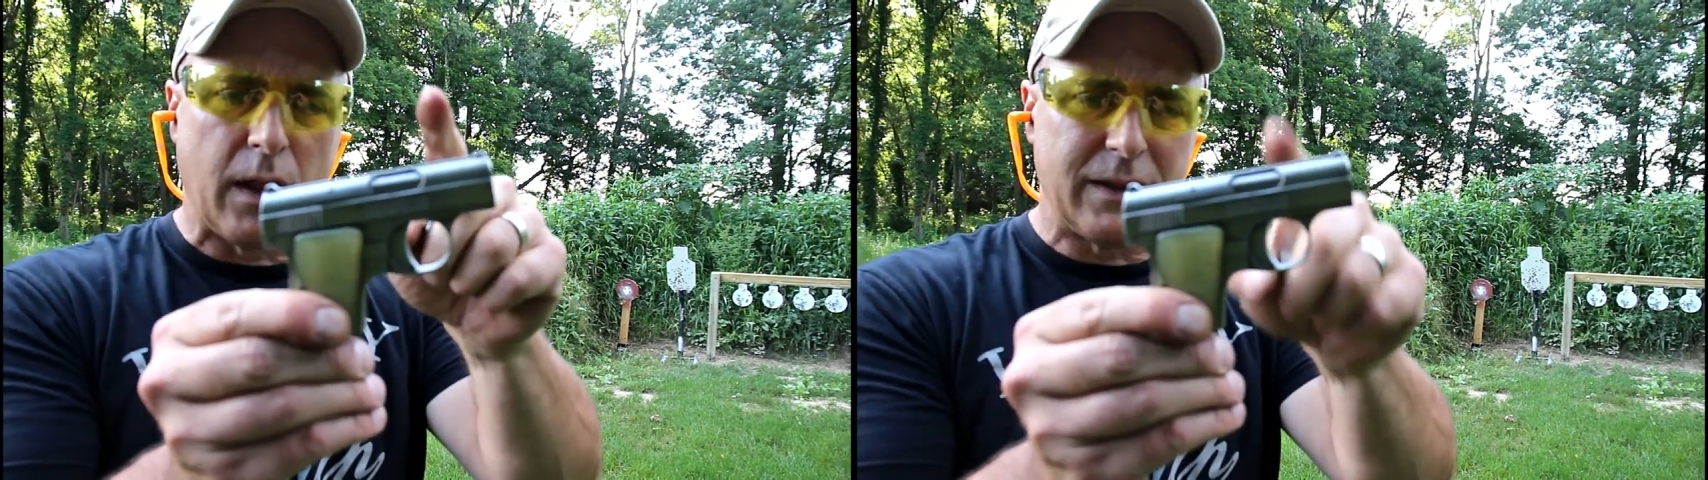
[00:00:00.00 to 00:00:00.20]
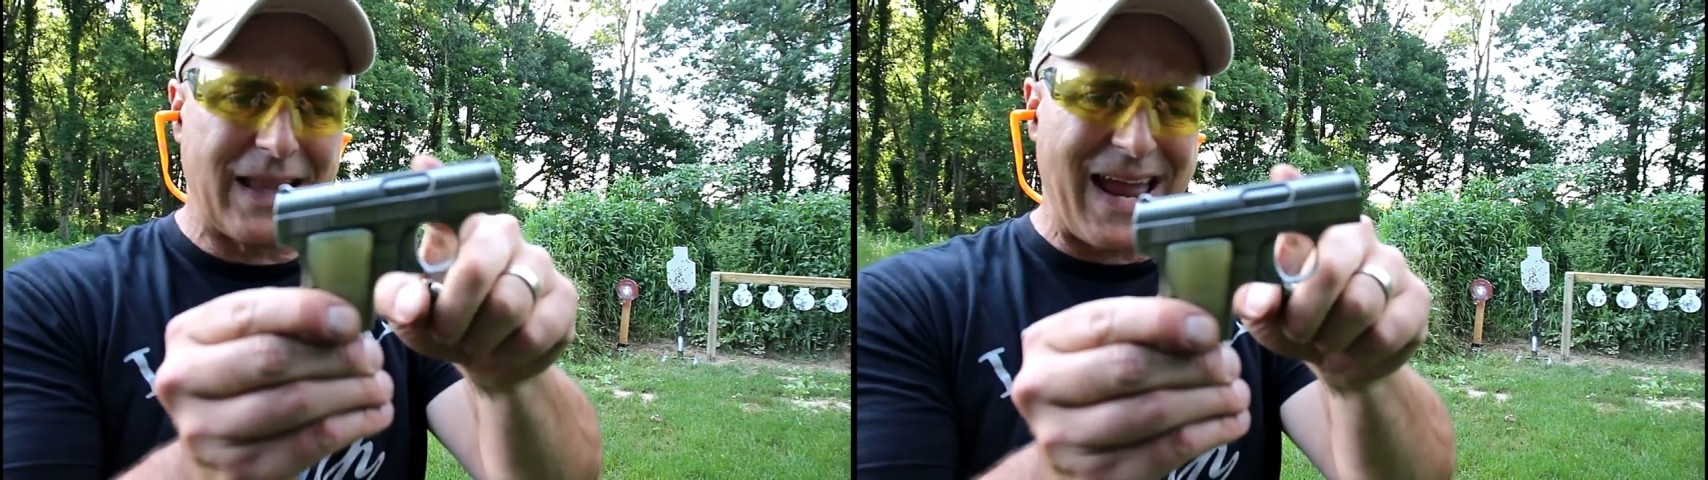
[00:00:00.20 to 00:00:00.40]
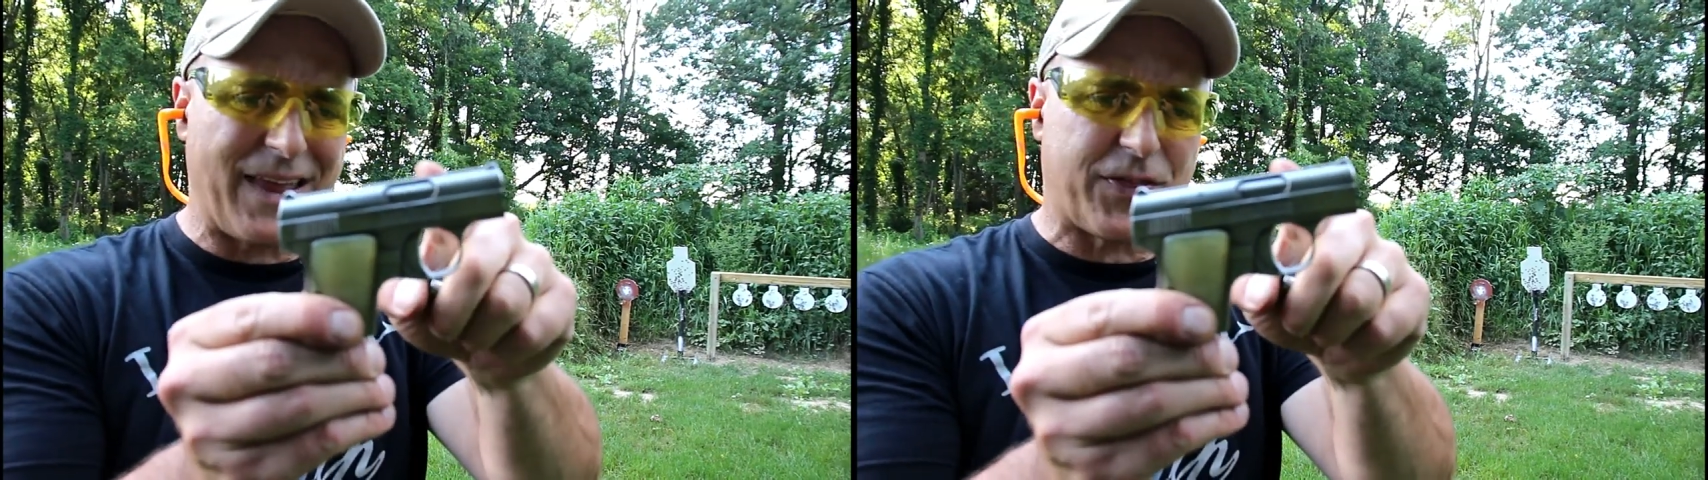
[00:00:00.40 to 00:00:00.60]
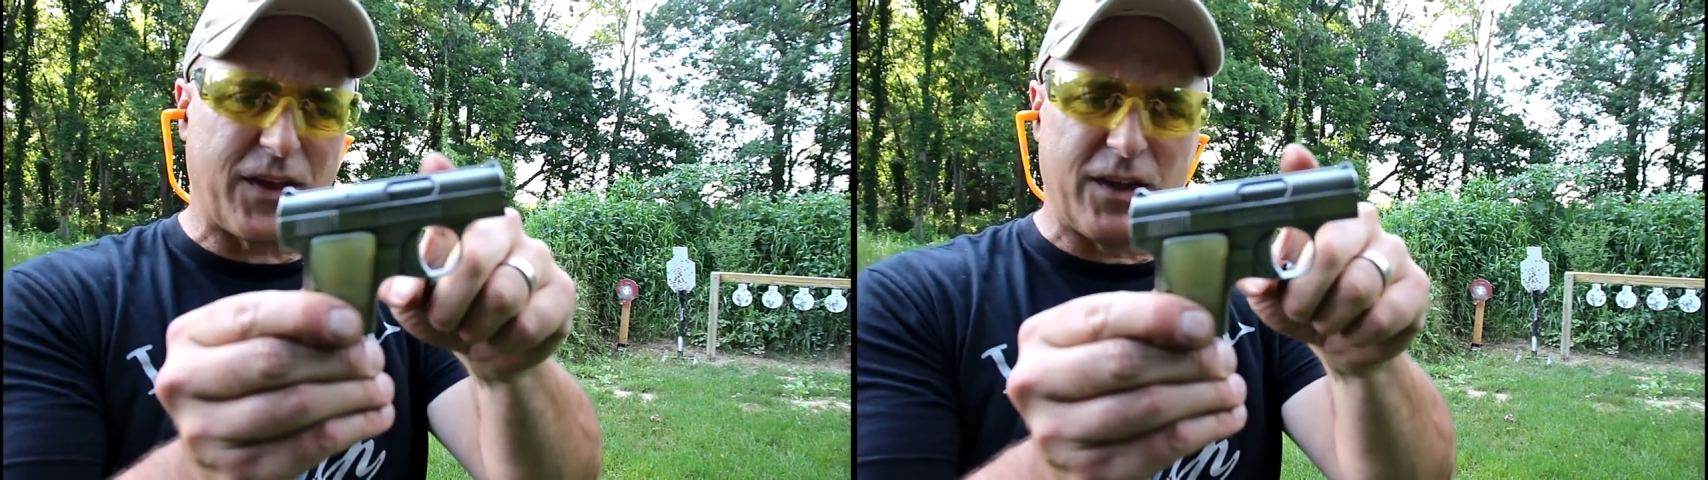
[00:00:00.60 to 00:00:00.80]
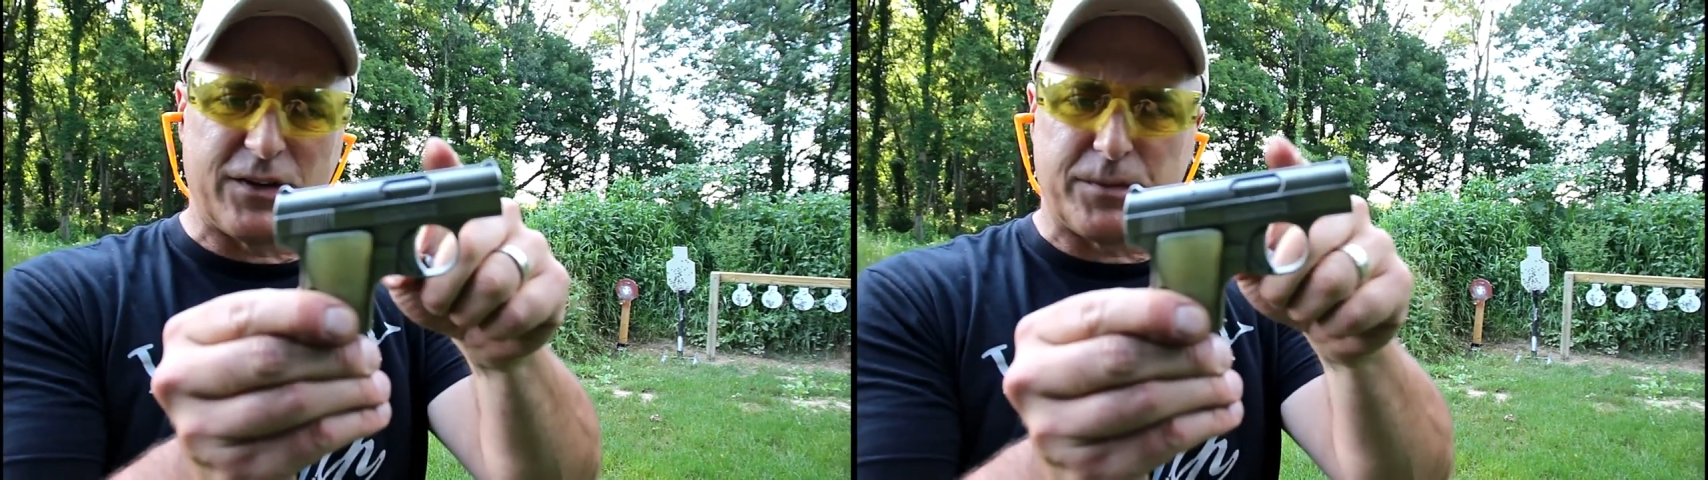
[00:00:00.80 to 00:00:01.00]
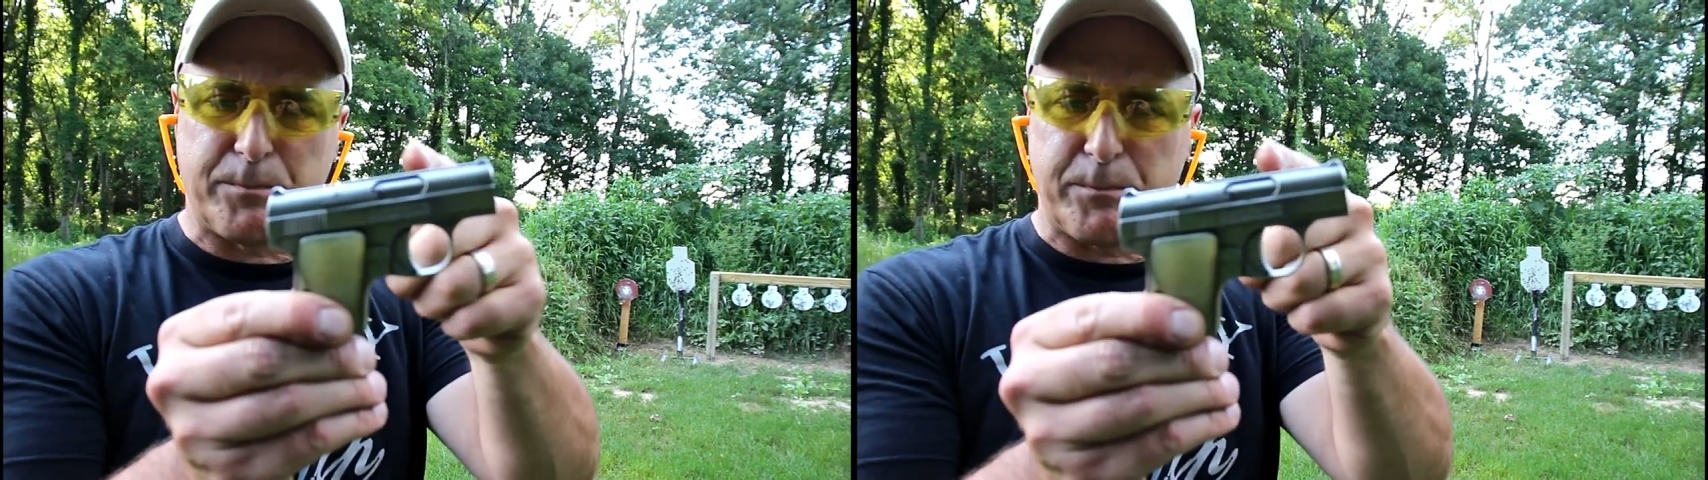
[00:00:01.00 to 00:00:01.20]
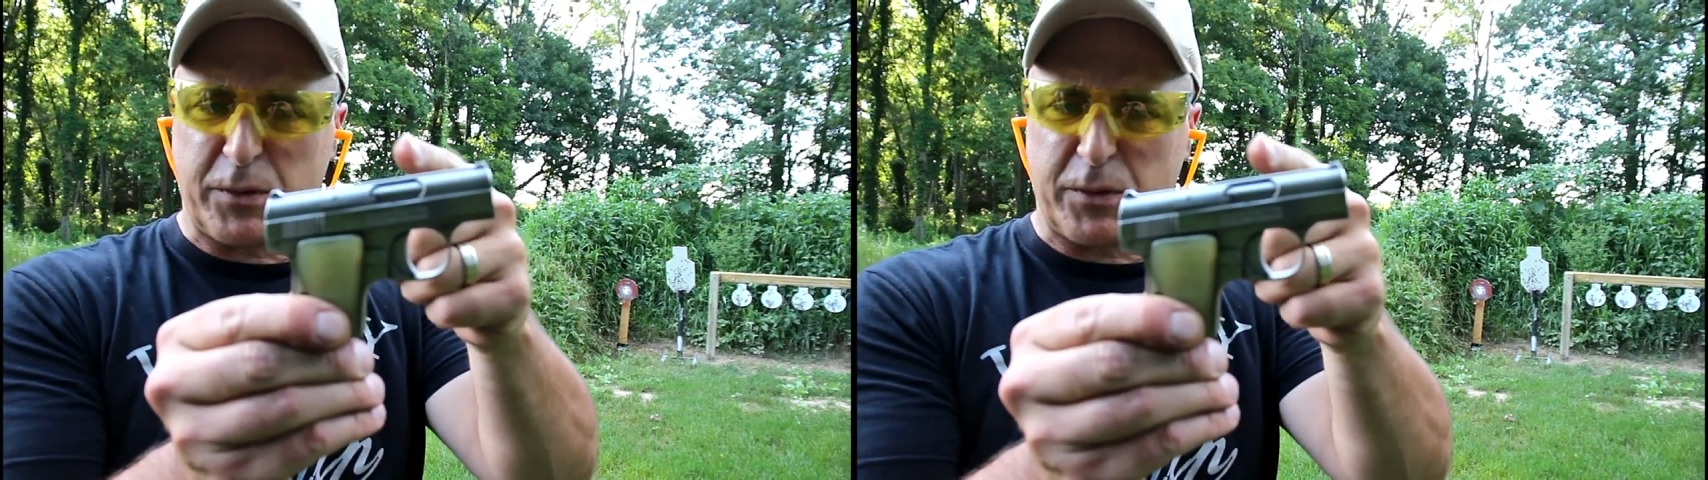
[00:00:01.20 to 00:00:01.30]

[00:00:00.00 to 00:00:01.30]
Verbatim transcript: length is